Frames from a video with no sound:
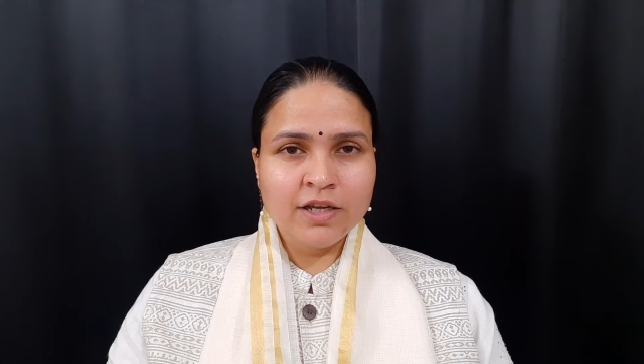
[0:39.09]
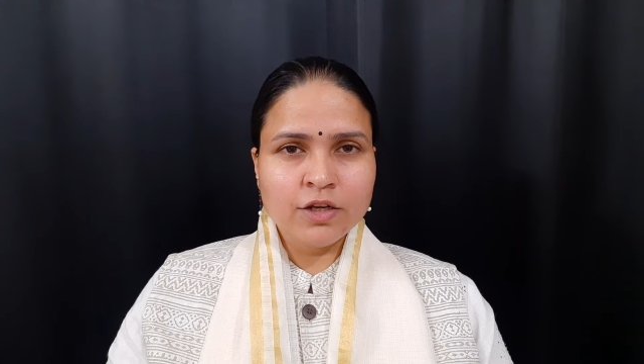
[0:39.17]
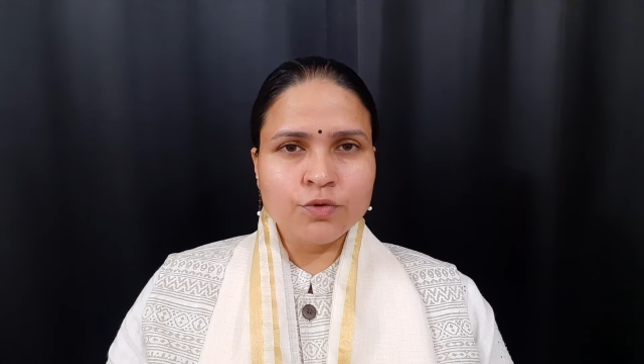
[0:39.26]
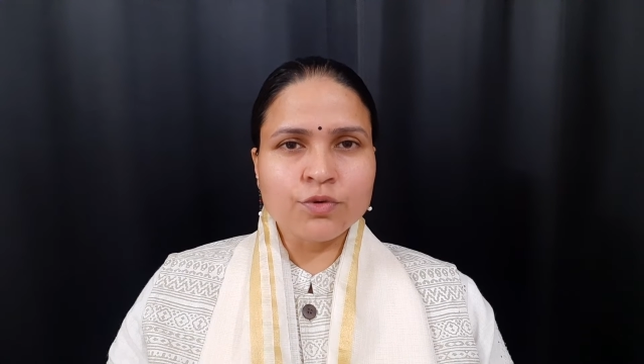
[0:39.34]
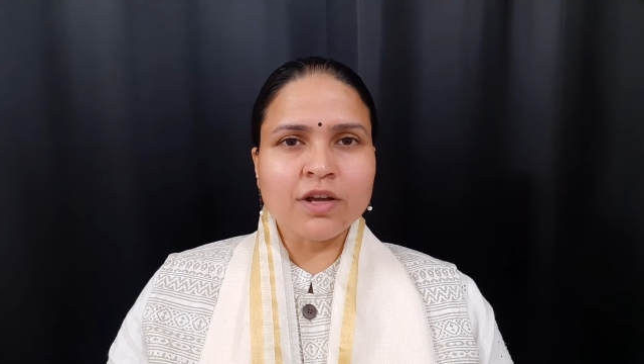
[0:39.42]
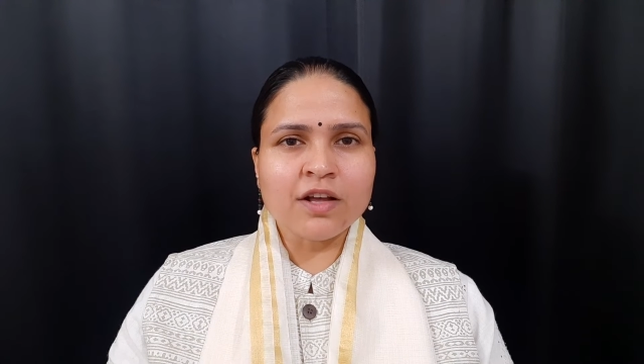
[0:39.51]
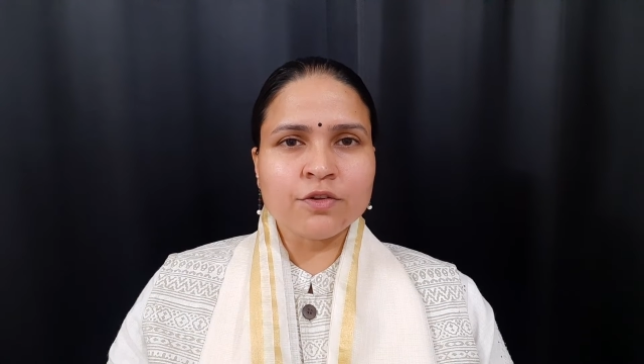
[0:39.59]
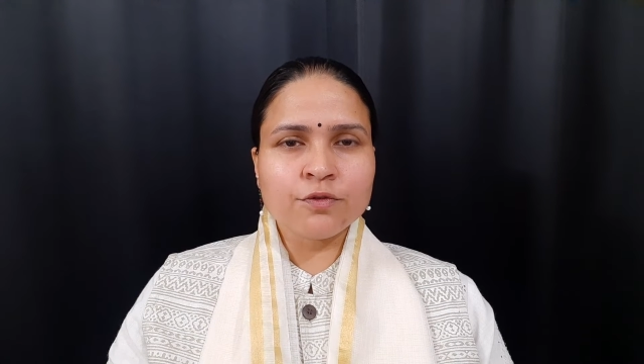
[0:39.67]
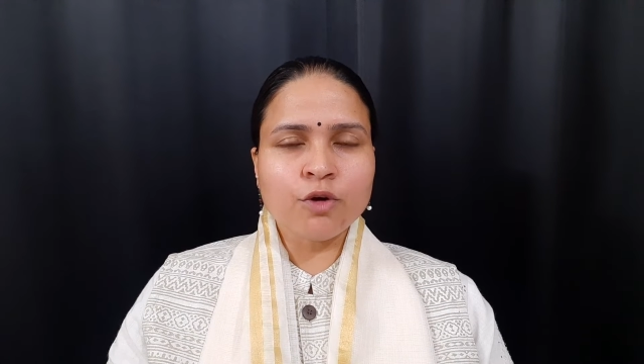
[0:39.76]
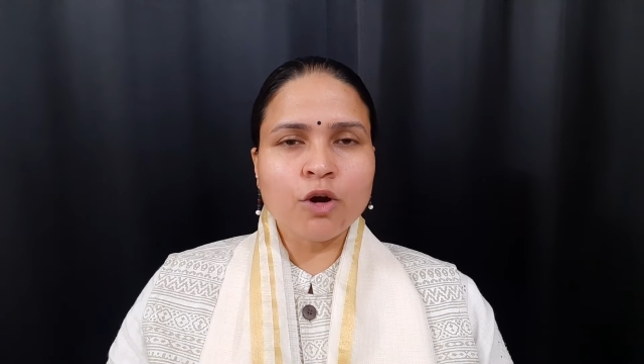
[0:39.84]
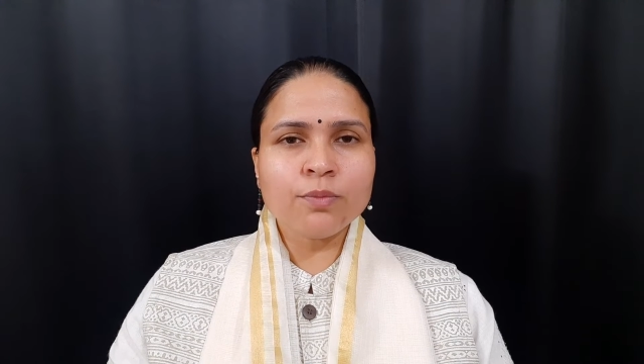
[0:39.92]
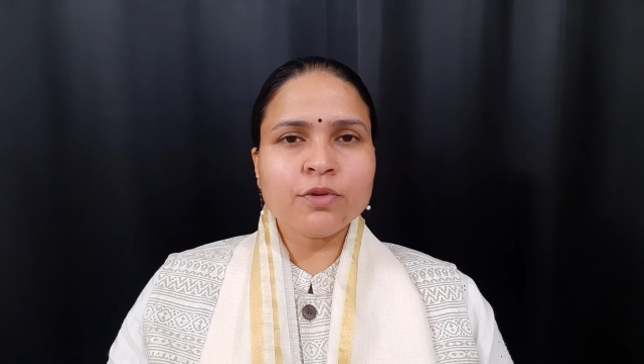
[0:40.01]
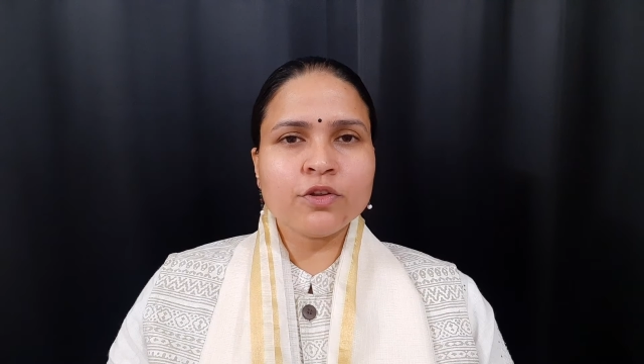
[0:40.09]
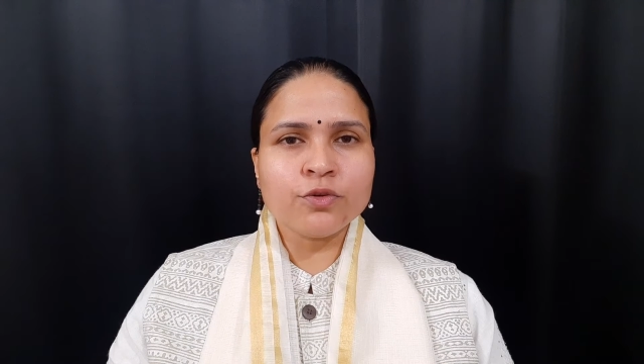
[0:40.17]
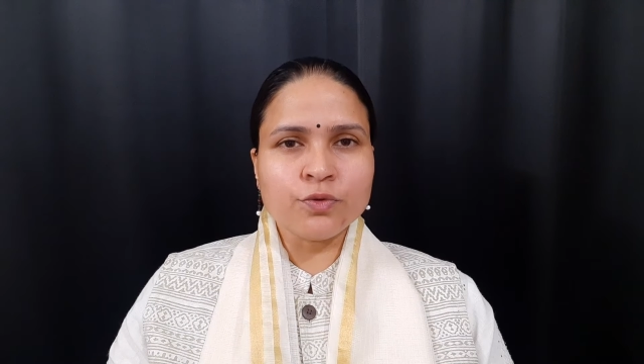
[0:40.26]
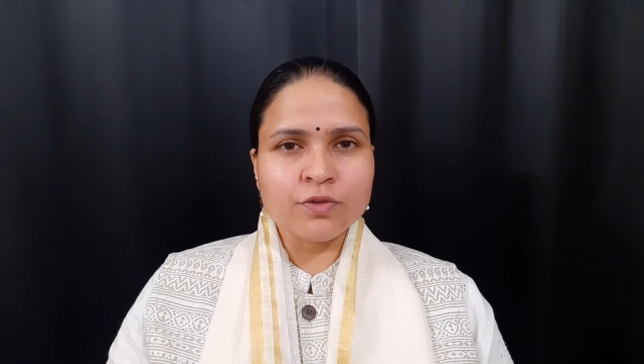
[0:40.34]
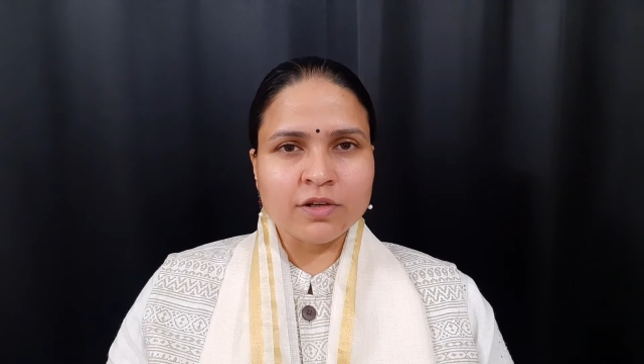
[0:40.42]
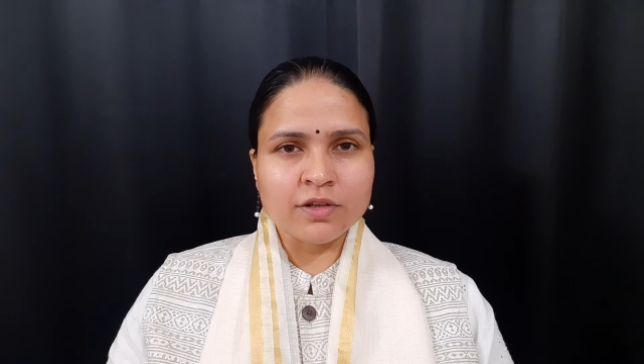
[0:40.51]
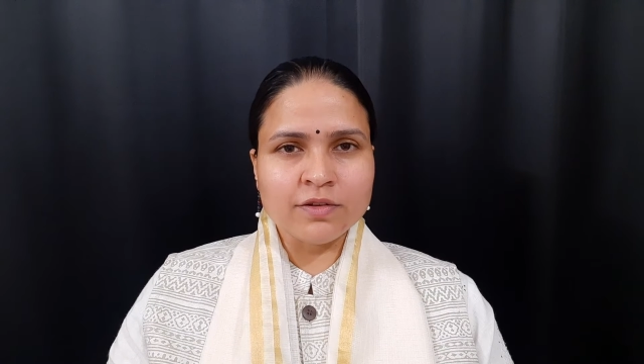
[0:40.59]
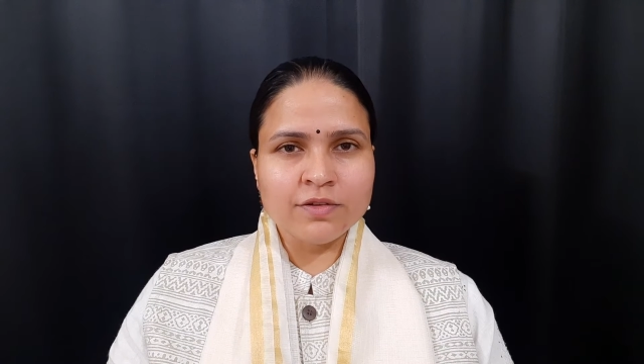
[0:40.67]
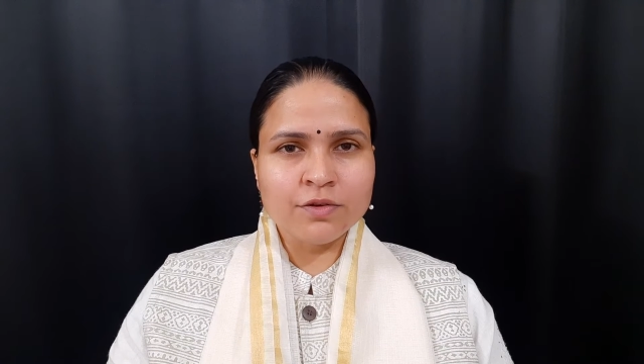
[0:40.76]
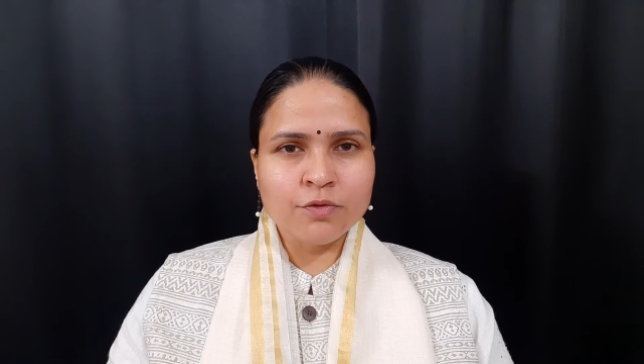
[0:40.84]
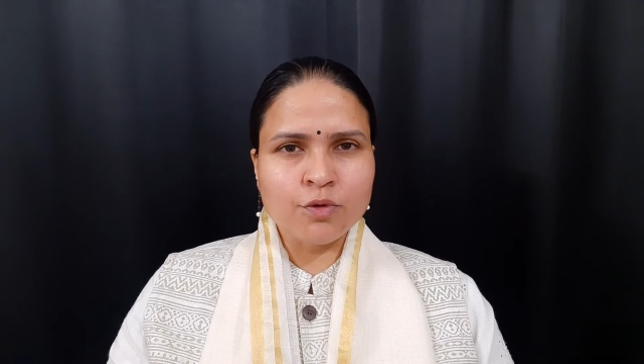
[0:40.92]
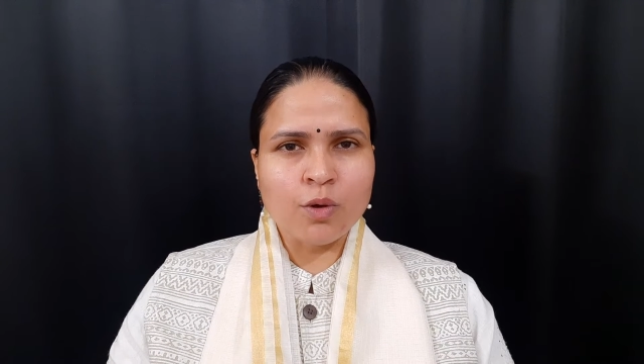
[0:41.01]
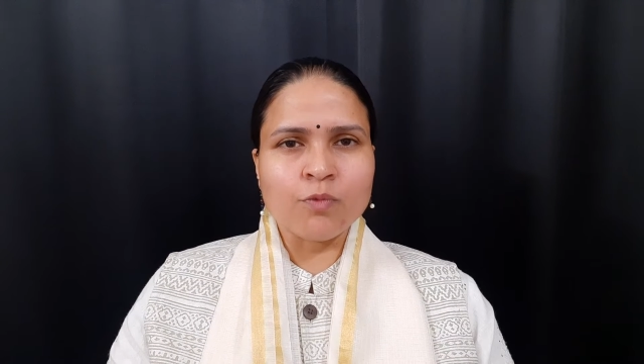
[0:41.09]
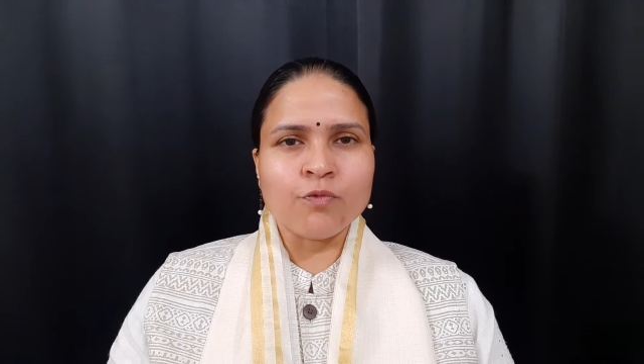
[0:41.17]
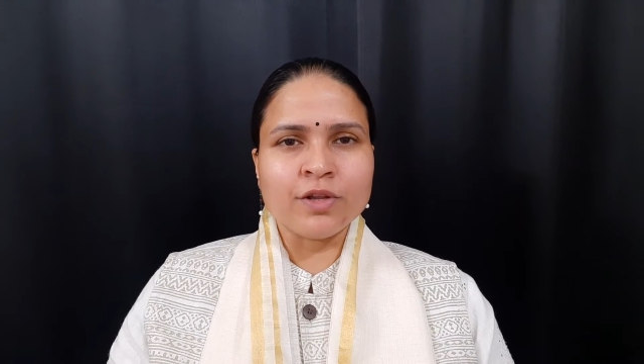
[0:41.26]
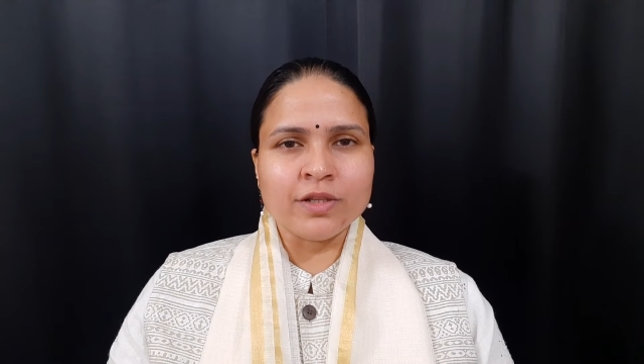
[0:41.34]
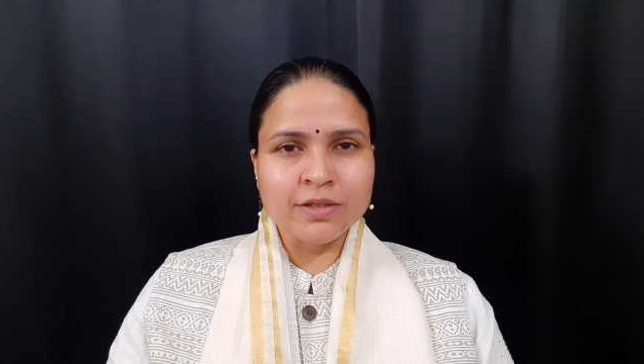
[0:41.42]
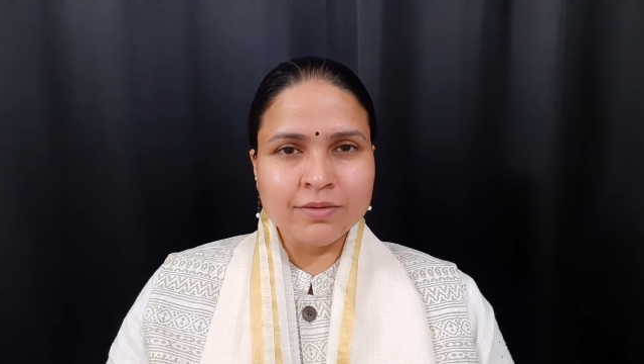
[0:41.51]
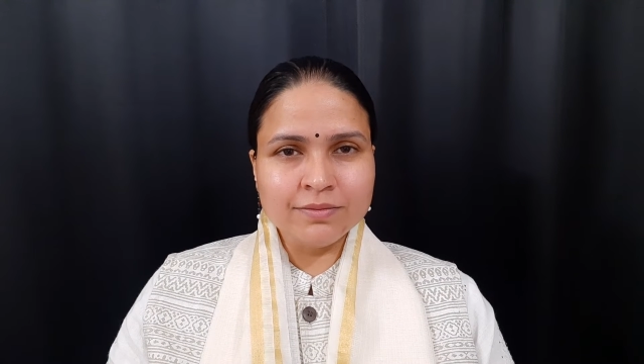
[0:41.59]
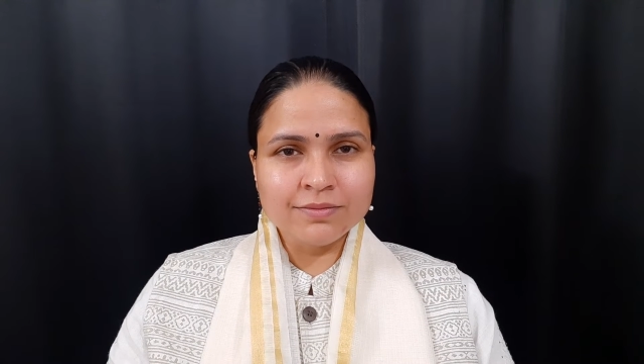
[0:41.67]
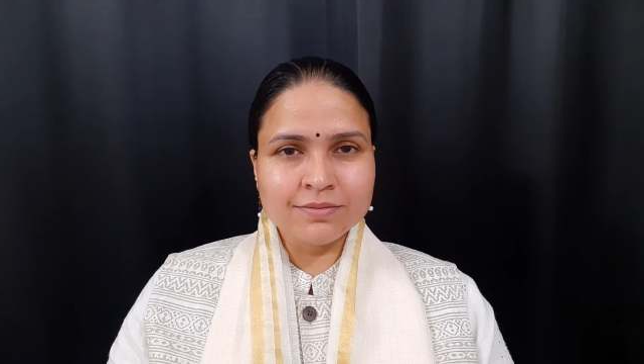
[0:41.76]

to transform the users from within?